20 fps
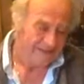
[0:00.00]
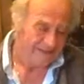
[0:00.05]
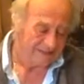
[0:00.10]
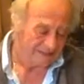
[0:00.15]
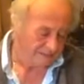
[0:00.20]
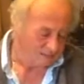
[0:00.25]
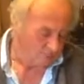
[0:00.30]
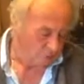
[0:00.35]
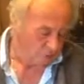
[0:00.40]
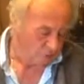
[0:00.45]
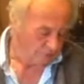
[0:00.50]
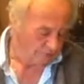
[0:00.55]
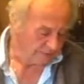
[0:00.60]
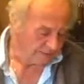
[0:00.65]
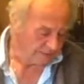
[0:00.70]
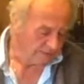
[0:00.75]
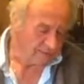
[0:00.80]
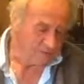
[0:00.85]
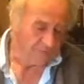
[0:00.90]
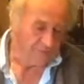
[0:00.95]
Get going,
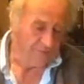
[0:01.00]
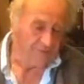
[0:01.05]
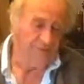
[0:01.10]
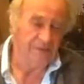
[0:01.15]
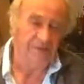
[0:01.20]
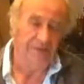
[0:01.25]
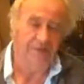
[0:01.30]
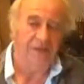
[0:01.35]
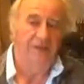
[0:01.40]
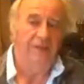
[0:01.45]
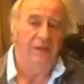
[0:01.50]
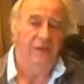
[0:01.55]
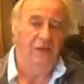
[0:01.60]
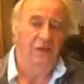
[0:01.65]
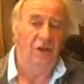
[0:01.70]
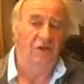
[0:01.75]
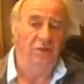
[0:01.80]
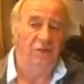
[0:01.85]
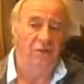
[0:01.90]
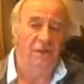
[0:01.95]
like, you know, if it's a
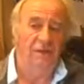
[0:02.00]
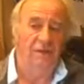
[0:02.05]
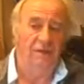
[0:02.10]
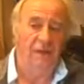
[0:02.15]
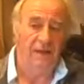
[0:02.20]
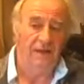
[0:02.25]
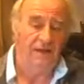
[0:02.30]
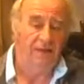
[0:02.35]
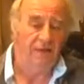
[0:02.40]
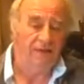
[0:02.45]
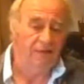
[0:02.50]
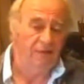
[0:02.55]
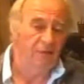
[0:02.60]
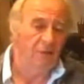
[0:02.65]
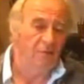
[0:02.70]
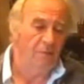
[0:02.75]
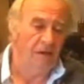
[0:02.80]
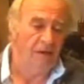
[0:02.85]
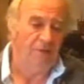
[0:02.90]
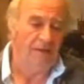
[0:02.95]
genuine thing,
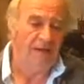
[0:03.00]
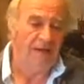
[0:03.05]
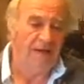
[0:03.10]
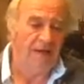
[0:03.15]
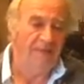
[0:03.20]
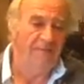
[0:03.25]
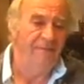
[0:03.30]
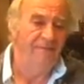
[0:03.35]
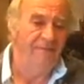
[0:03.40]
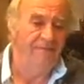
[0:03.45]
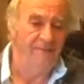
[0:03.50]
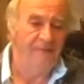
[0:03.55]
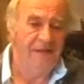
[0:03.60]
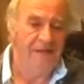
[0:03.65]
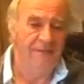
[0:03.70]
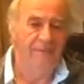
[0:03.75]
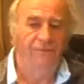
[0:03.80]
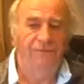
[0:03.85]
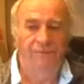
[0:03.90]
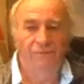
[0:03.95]
come with a van,
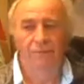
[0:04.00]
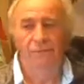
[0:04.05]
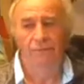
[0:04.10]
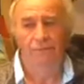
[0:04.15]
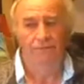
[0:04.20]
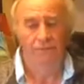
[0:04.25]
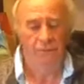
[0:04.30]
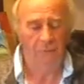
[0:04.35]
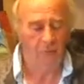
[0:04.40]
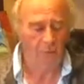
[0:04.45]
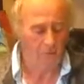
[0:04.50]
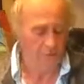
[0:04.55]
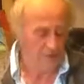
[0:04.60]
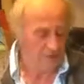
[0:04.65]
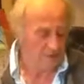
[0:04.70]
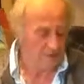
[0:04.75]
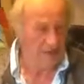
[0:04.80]
man, off with it.